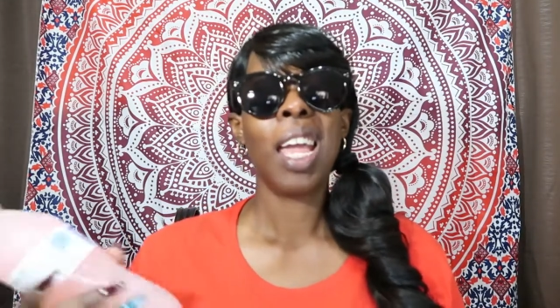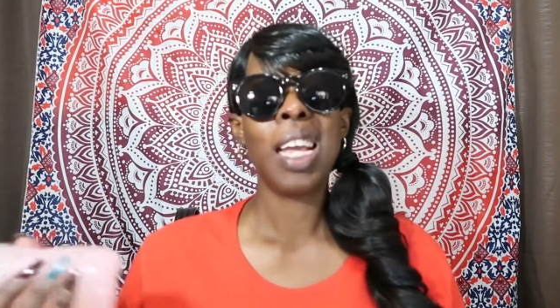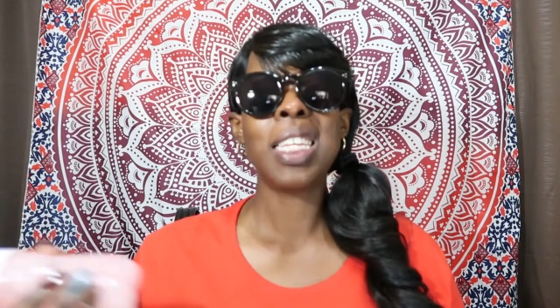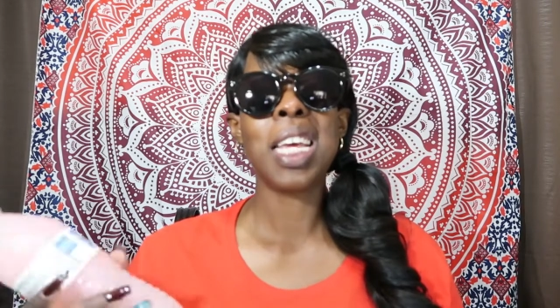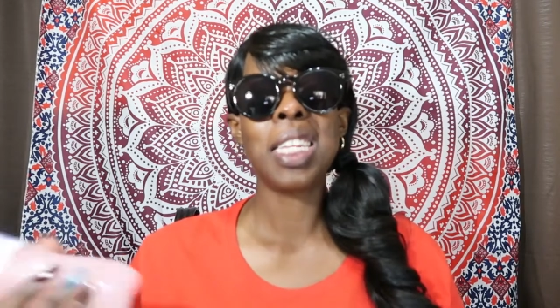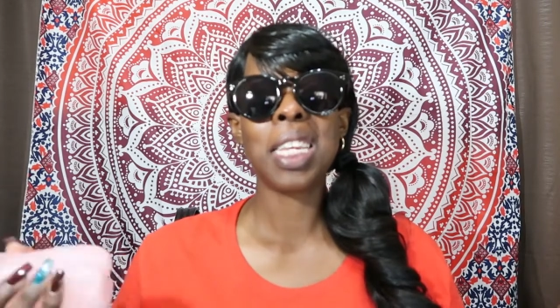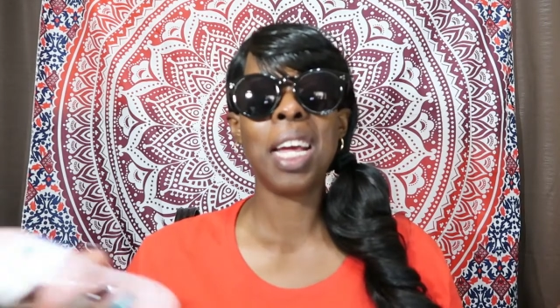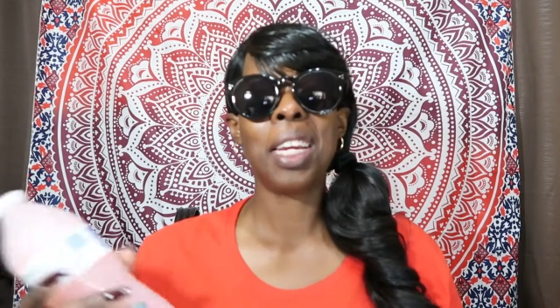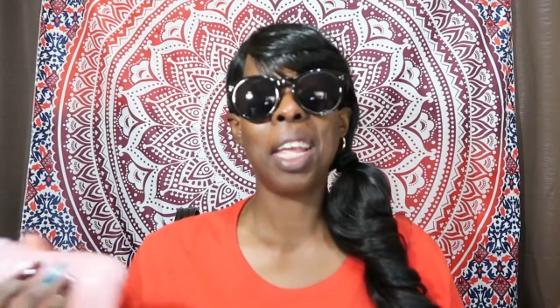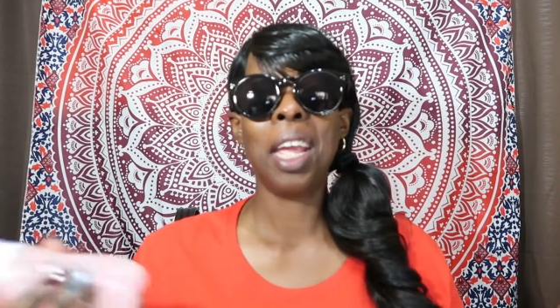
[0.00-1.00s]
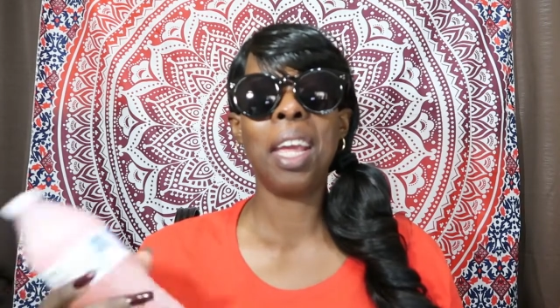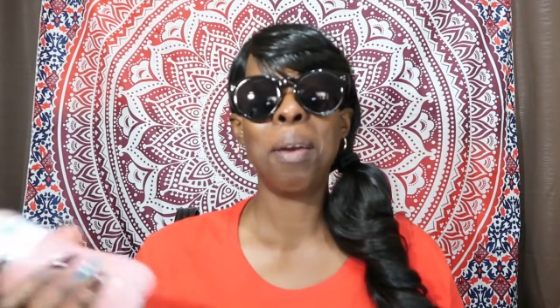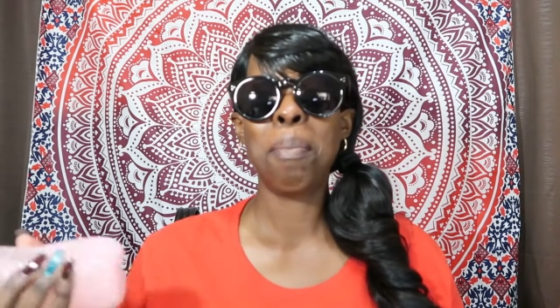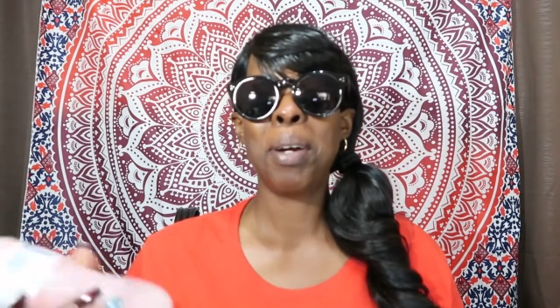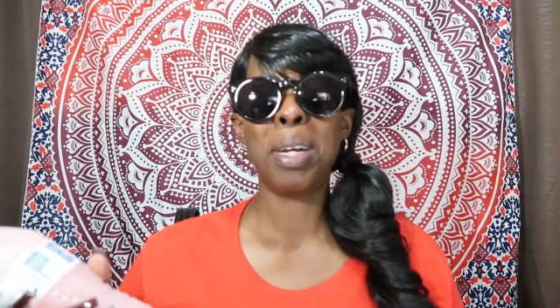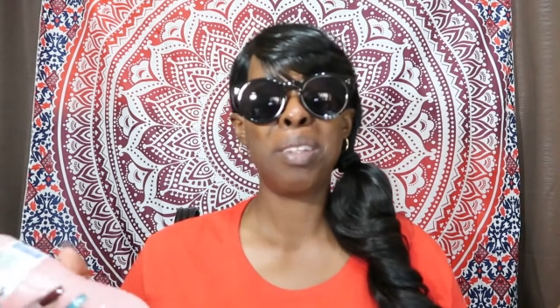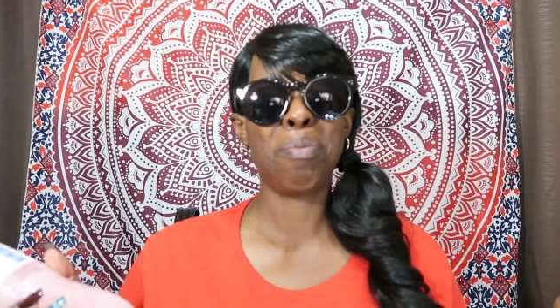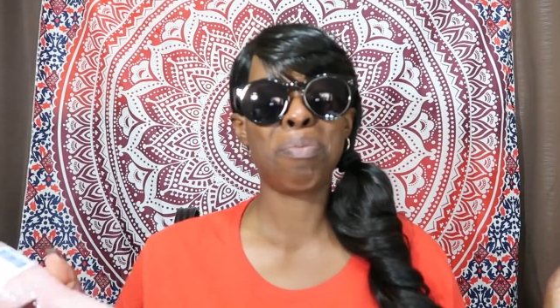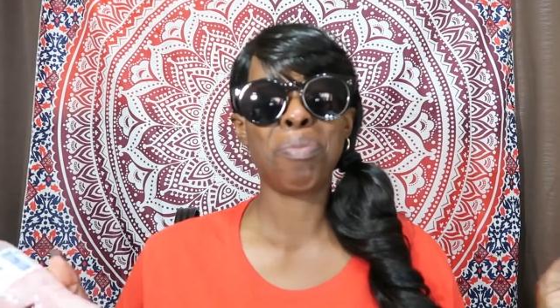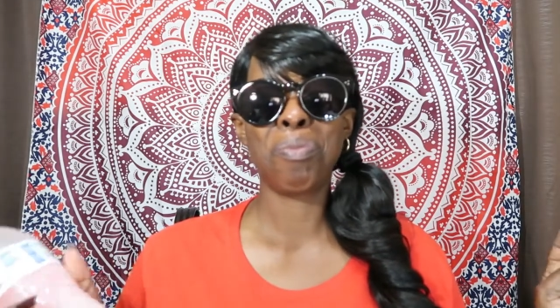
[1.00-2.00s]
It tastes like the candy,
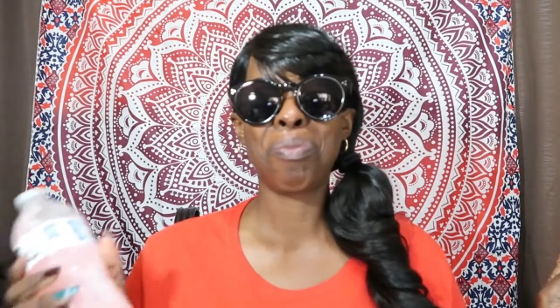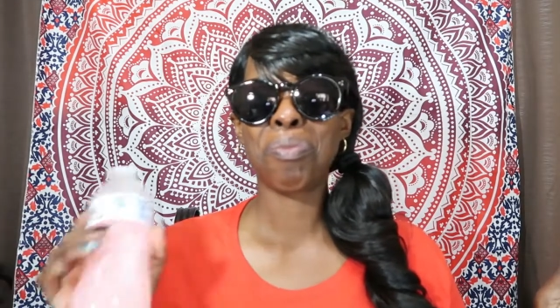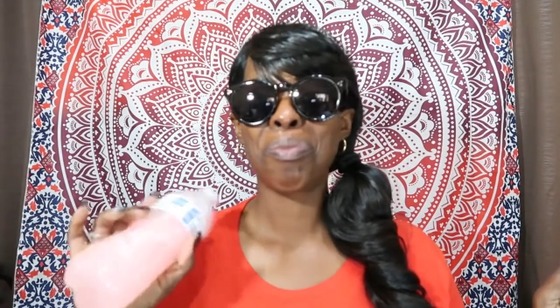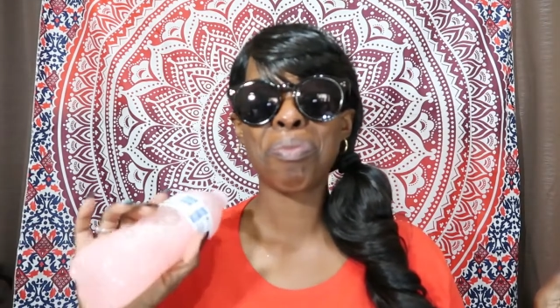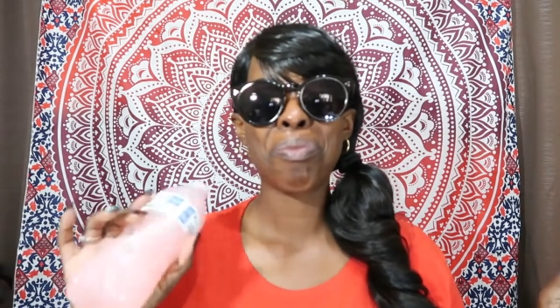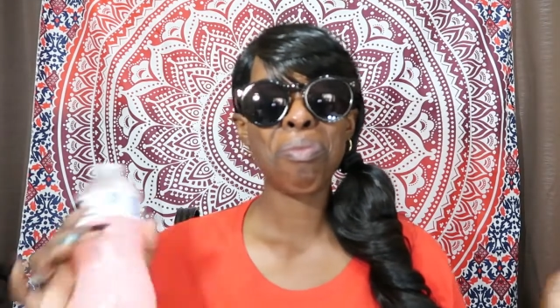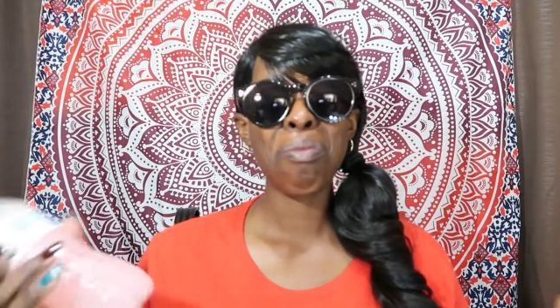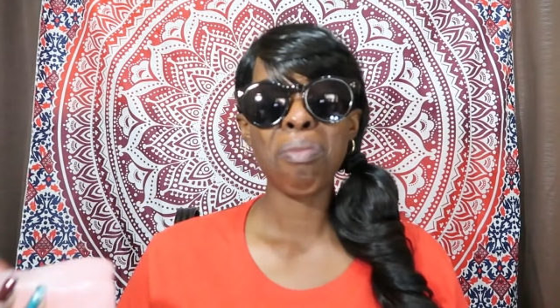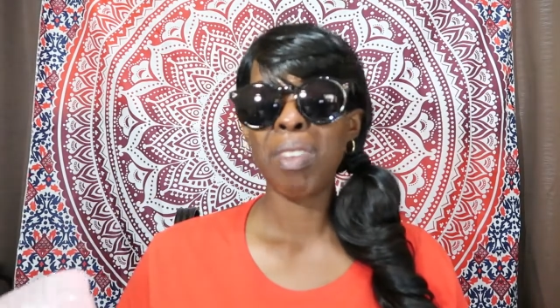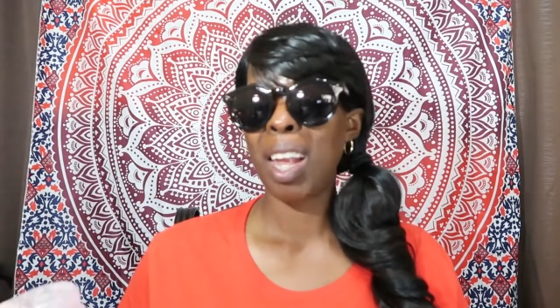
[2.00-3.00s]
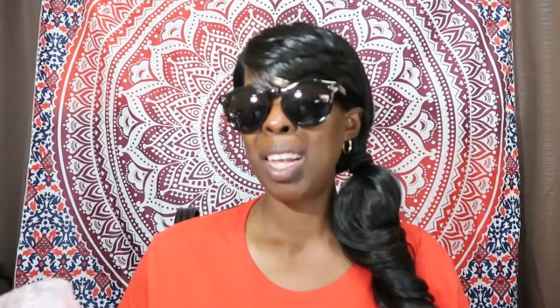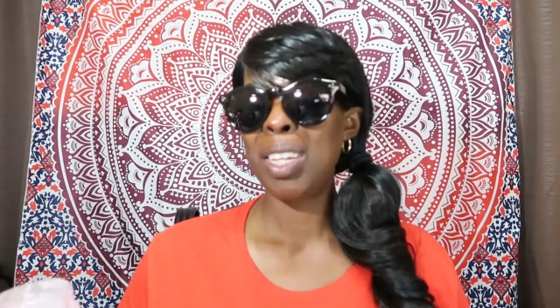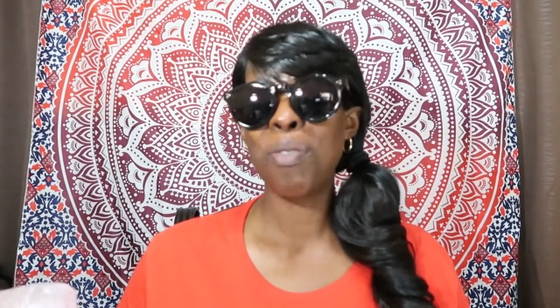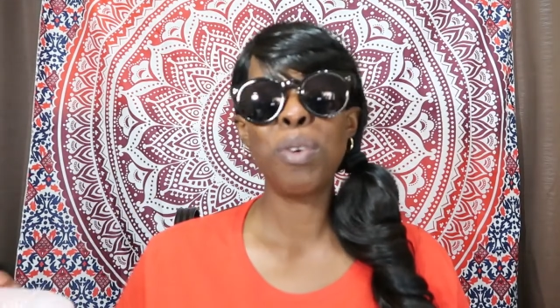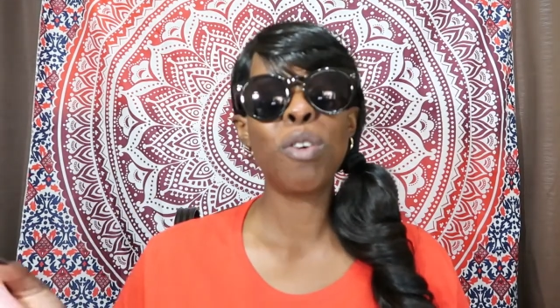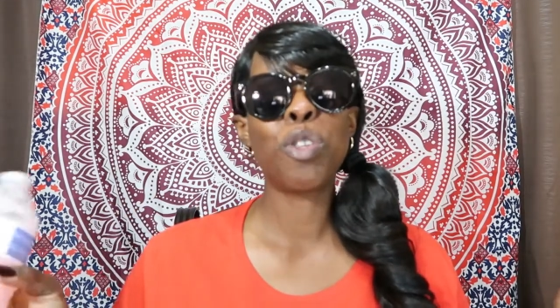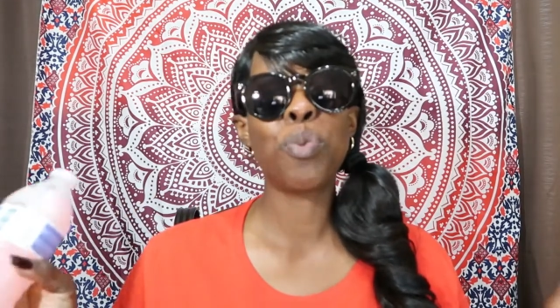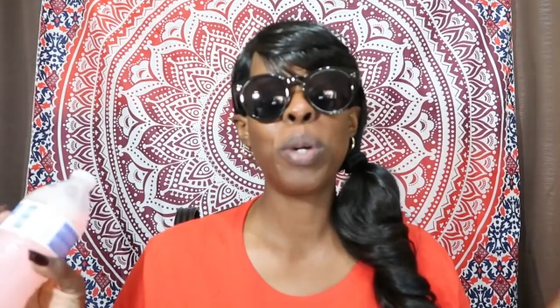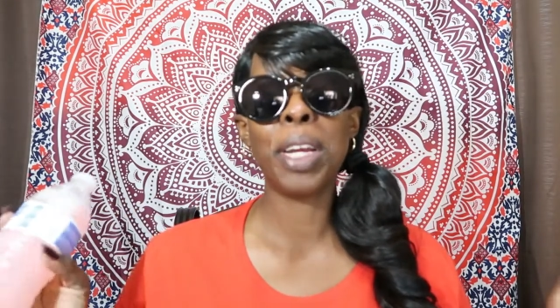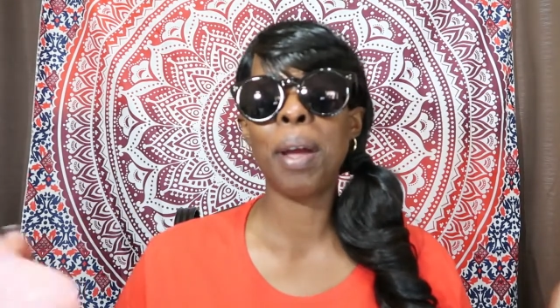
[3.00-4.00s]
but it's real
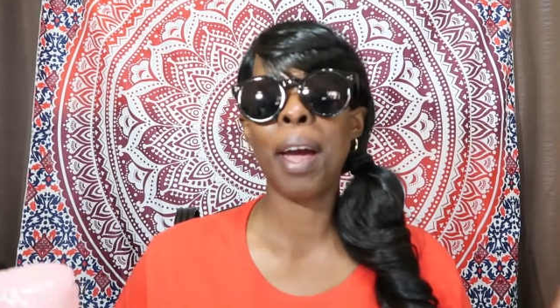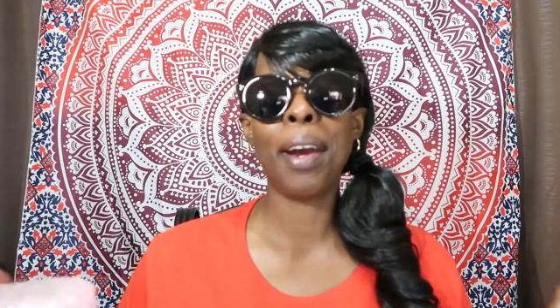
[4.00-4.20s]
sweet.